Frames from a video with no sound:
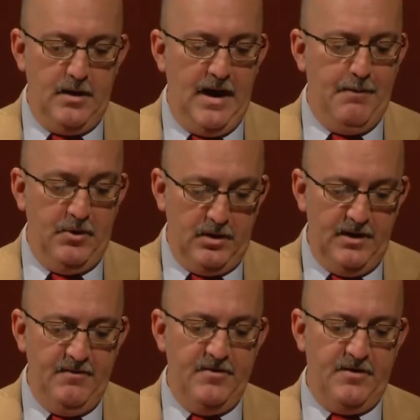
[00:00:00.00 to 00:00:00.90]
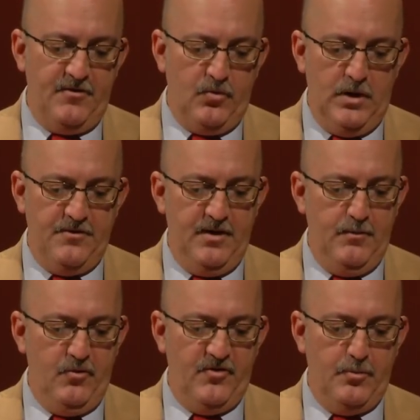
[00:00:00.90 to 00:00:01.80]
I believe that the SWAT team
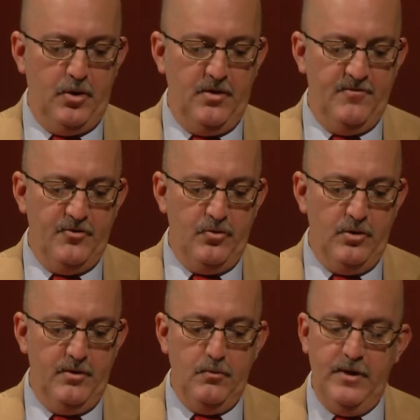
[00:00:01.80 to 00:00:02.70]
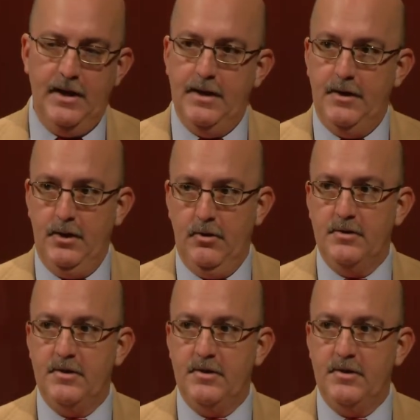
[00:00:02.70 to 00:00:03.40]
was a part of a drill that we had here at the